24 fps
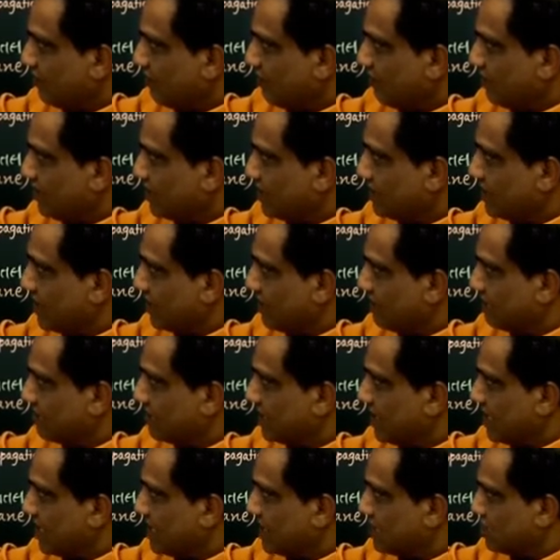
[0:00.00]
which gives
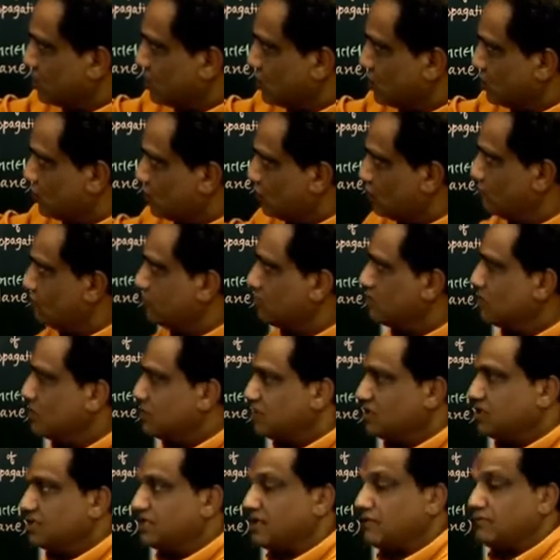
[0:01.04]
rise to
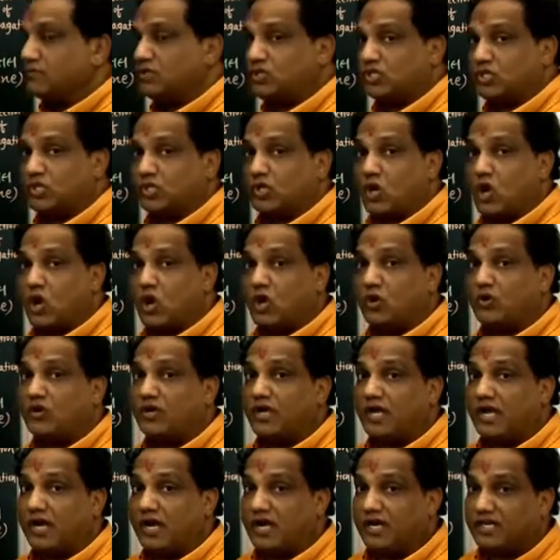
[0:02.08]
some
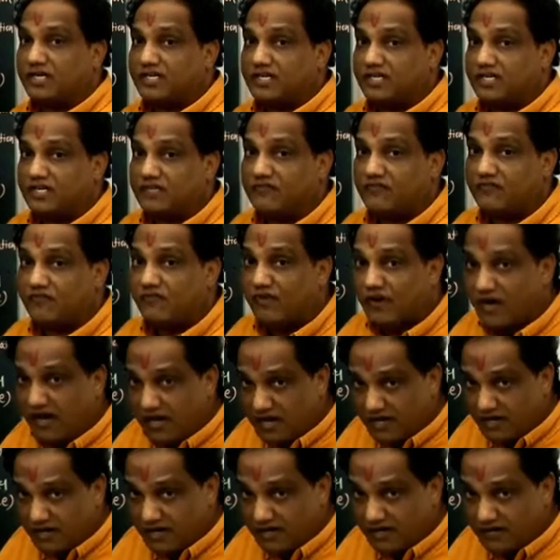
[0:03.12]
strong electric
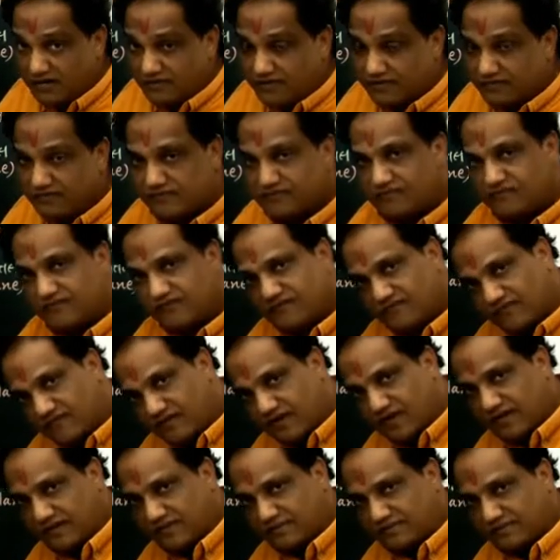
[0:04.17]
field.
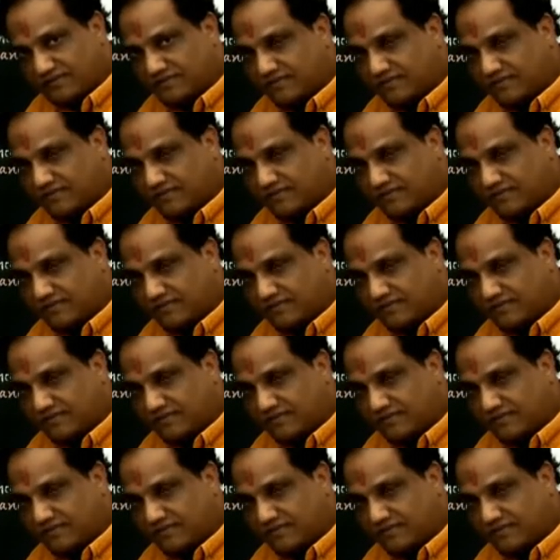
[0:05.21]
Fine.